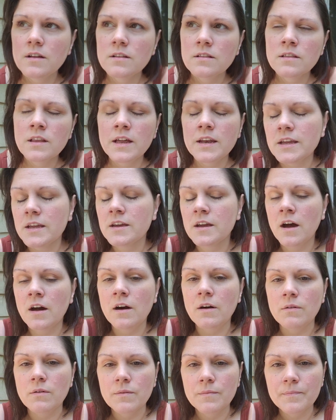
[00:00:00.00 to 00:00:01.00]
Let it
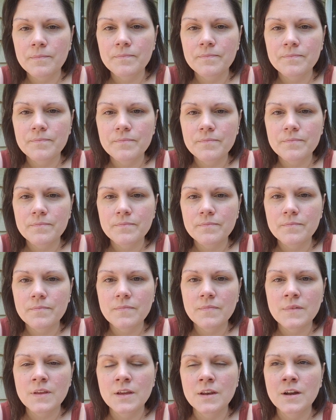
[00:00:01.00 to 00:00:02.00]
go.
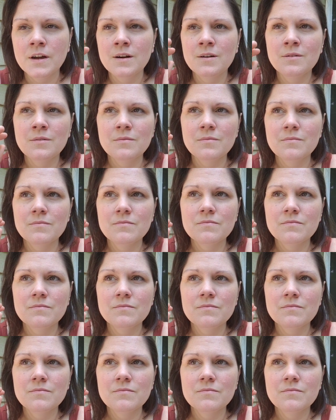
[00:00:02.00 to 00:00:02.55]
You know,